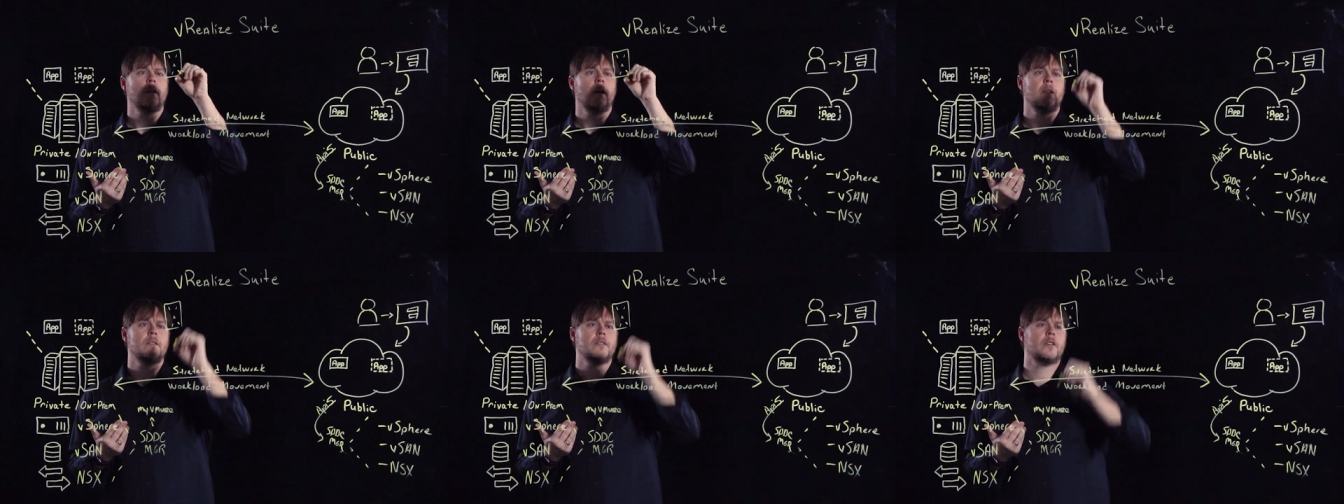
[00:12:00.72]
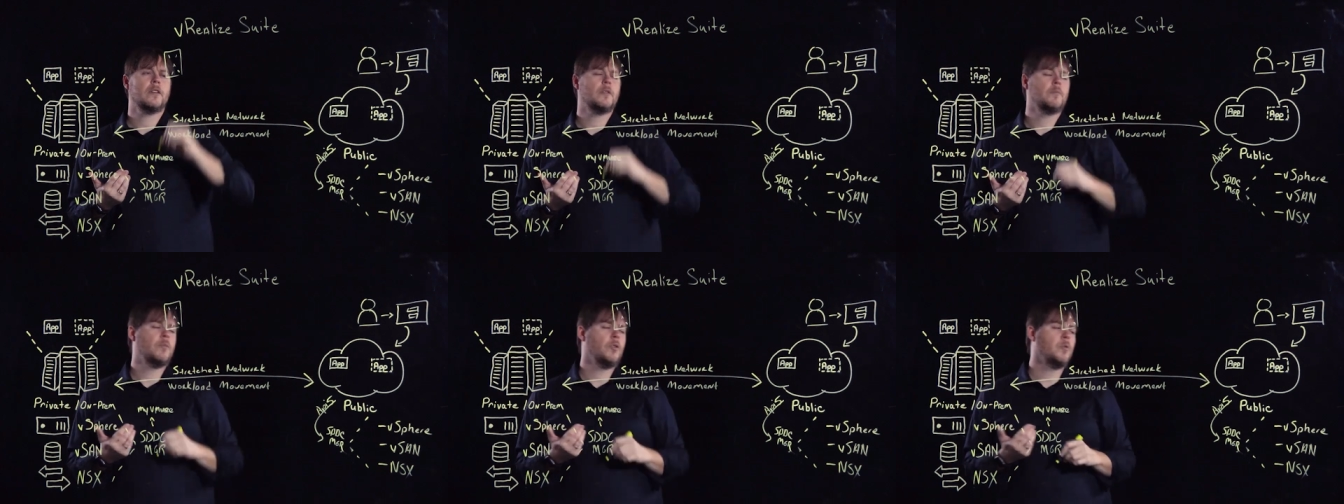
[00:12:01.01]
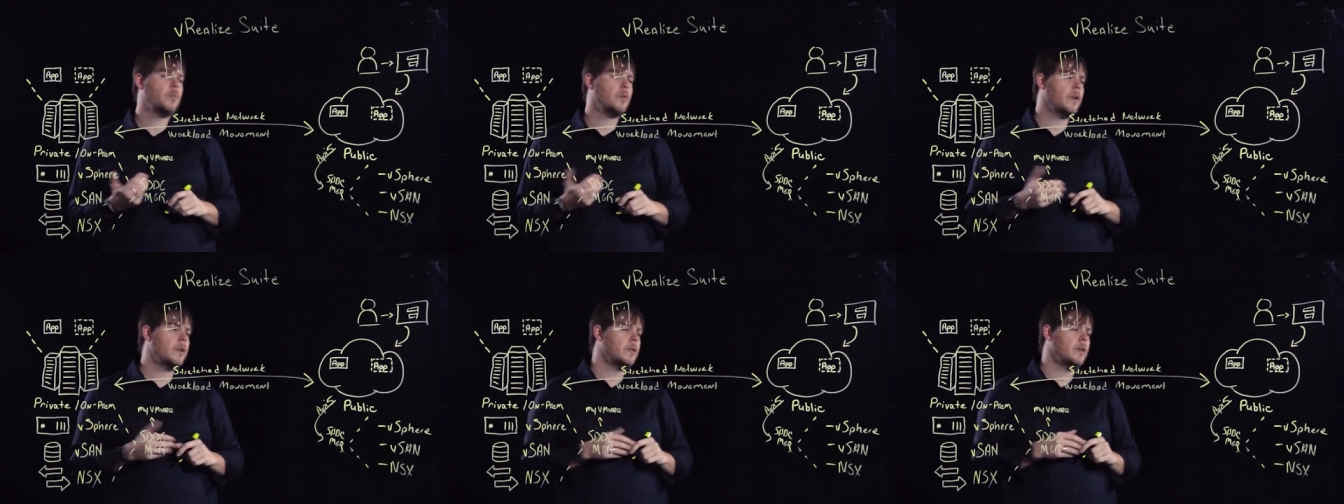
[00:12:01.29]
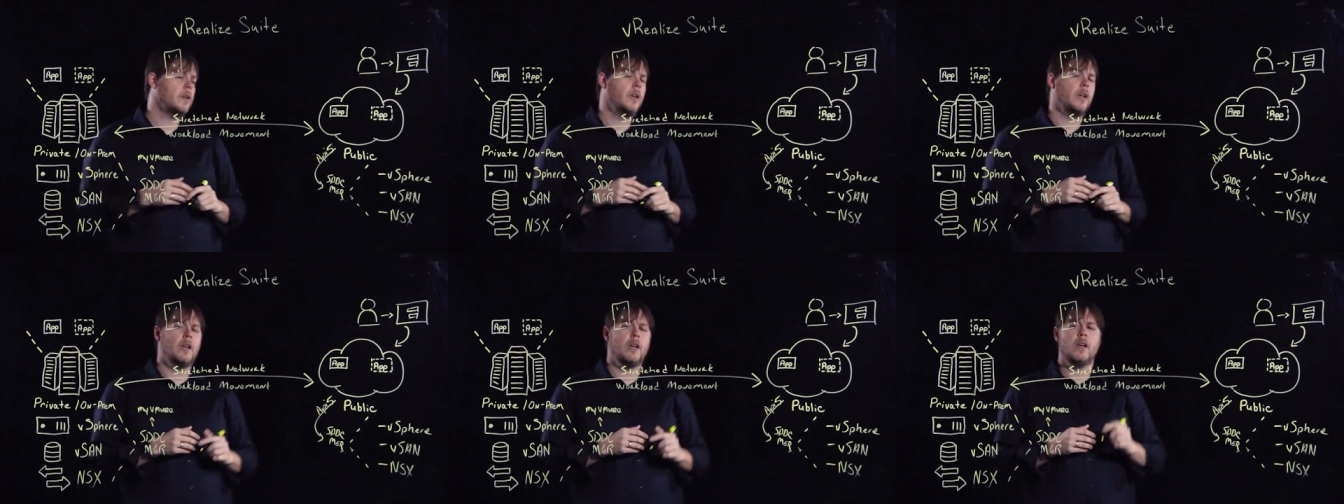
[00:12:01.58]
That's a good blueprint.
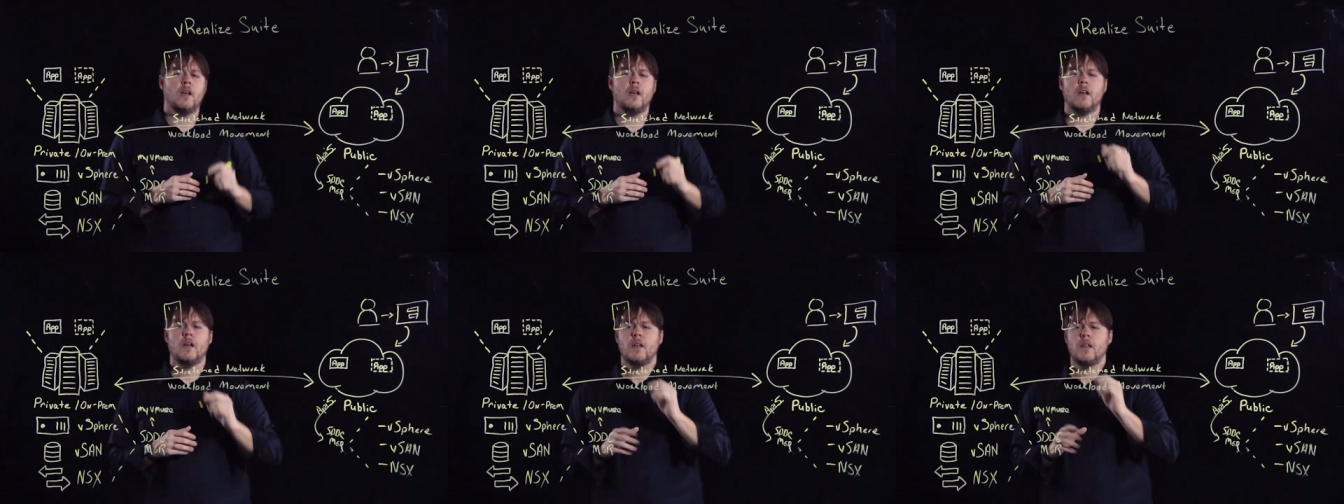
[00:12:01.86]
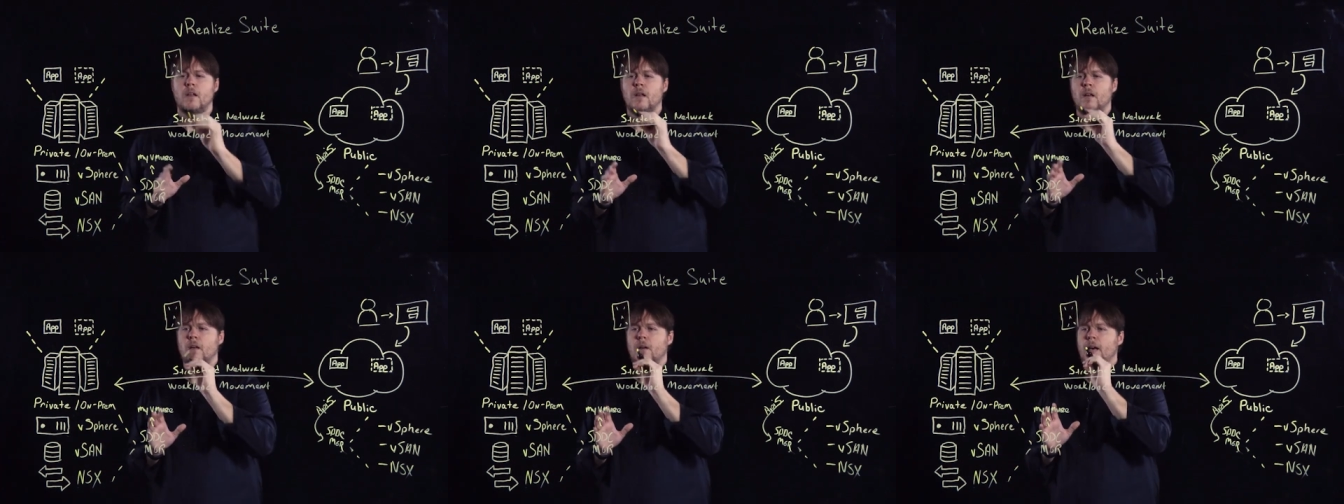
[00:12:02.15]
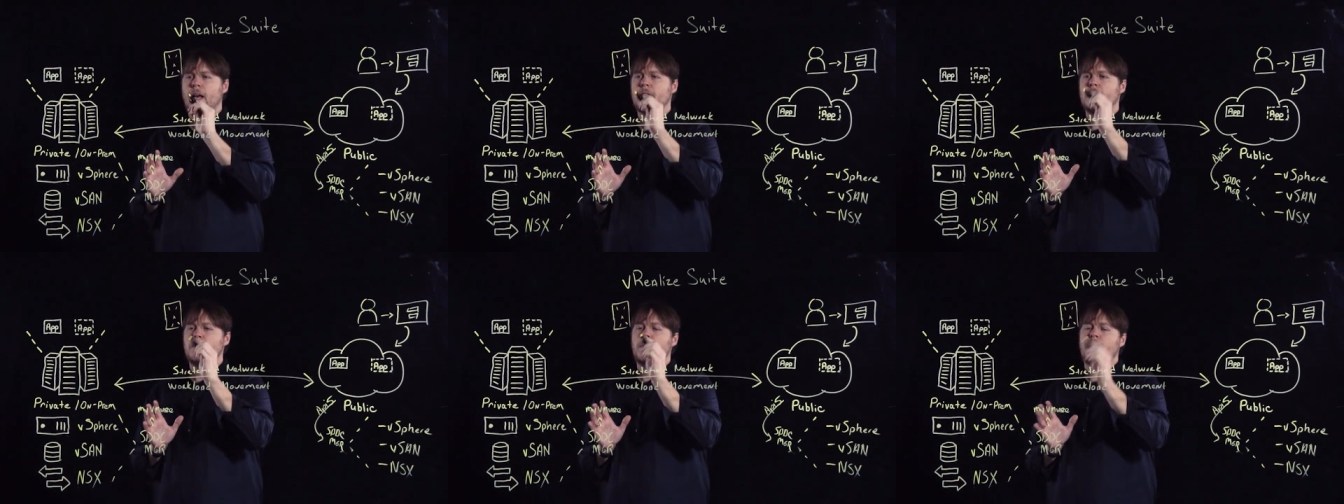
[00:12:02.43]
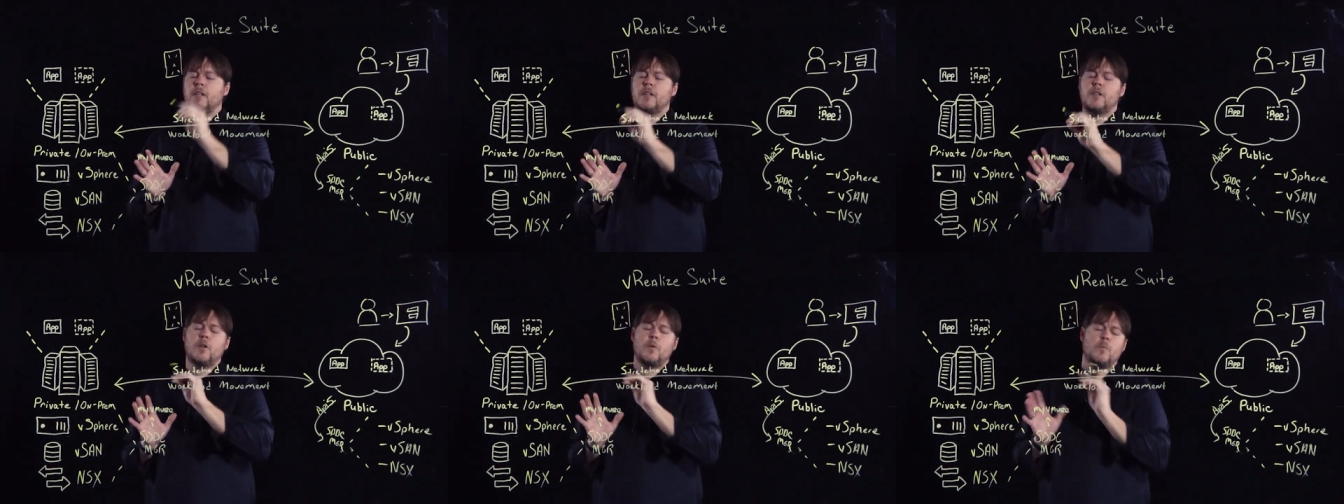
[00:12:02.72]
Has the
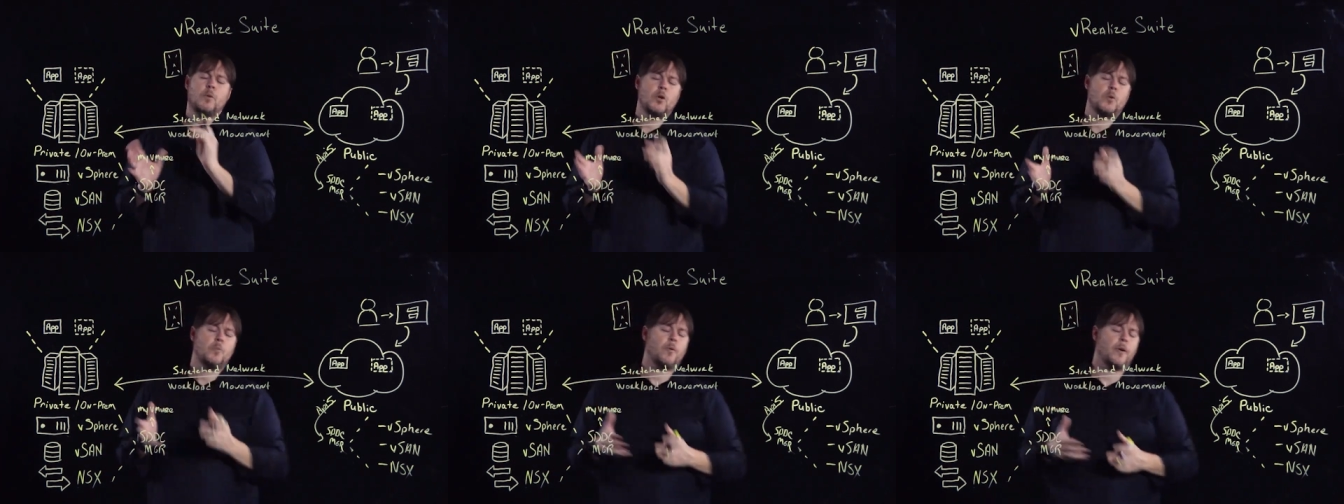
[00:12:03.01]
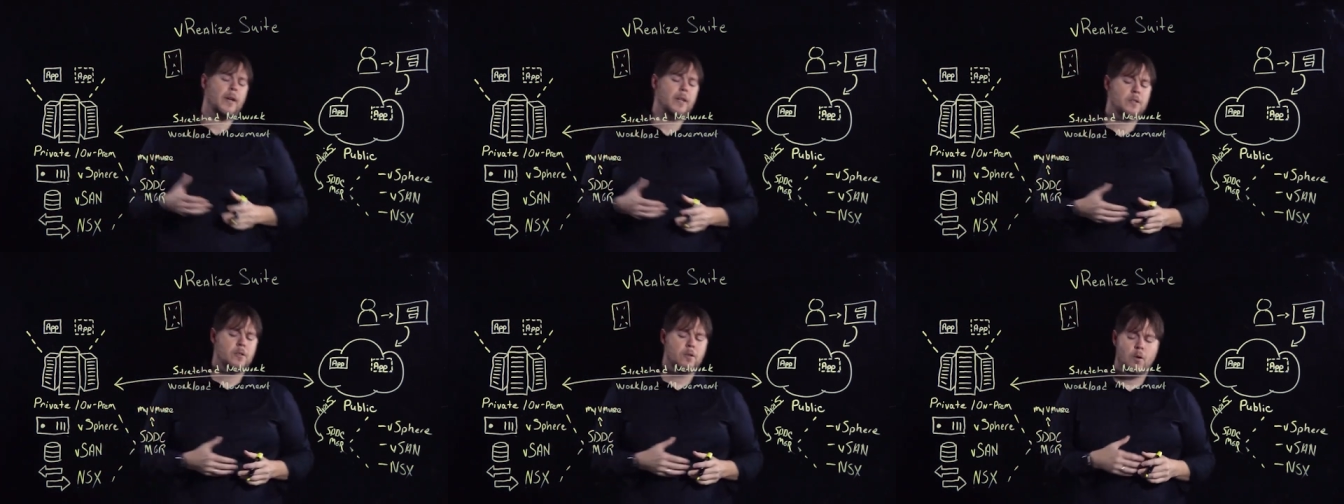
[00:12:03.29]
ability to do blueprints,